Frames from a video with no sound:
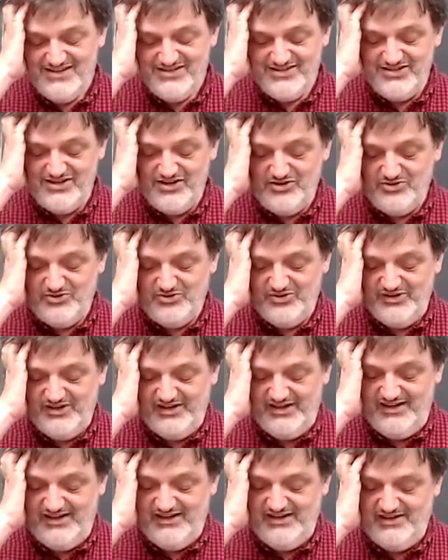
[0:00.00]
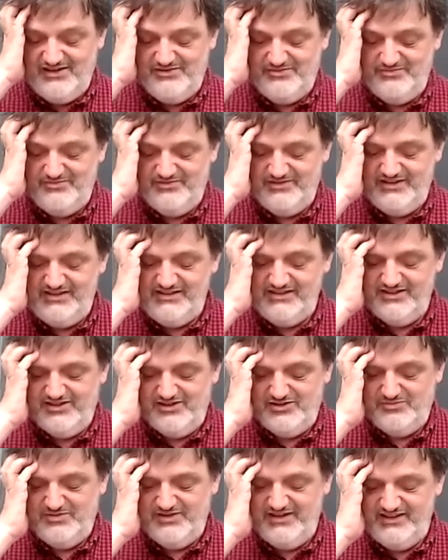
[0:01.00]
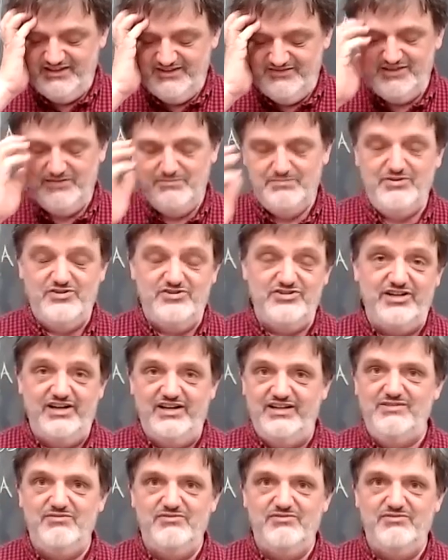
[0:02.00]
so, um, you know, but he lived in Persia.